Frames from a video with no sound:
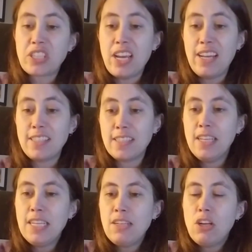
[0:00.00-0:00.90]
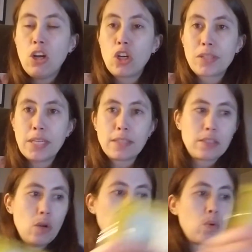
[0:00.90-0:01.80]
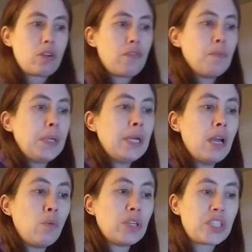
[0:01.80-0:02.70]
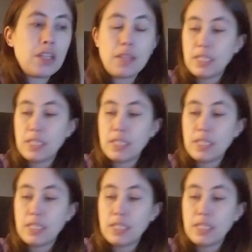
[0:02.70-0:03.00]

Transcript: Her scents don't work for me. I wish that they